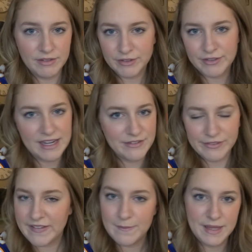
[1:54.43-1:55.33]
for friends, for
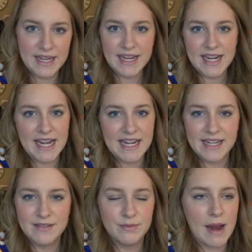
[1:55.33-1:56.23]
family, and I
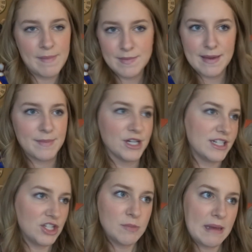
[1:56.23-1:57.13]
needed wrapping paper,
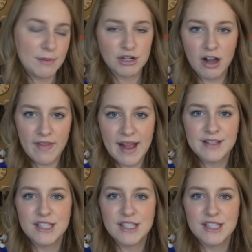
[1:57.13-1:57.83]
tissue paper, and all that.